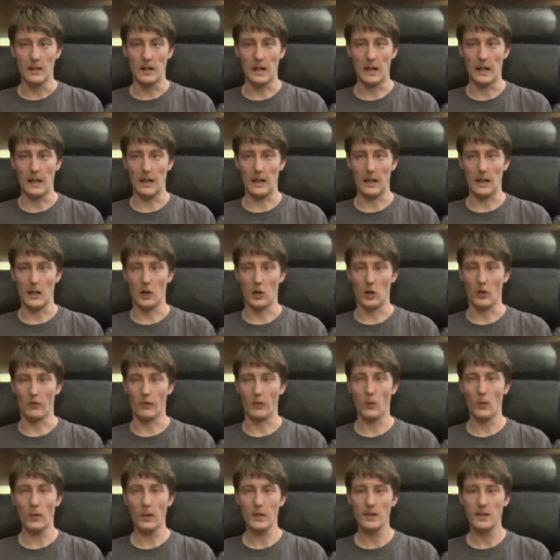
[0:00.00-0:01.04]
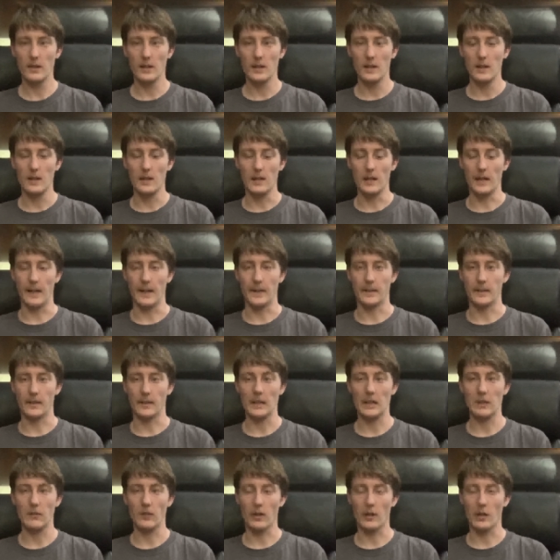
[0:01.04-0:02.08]
Hello everyone, in
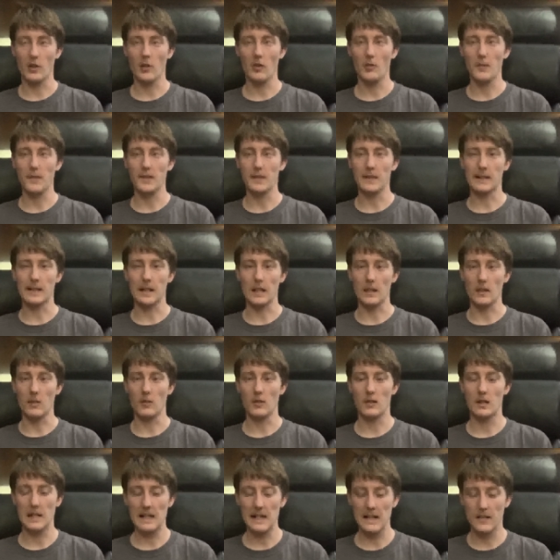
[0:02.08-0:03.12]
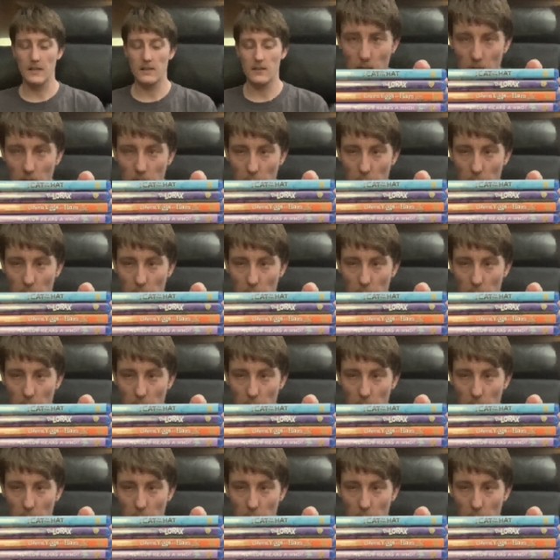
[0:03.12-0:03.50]
today's video we're taking a look at the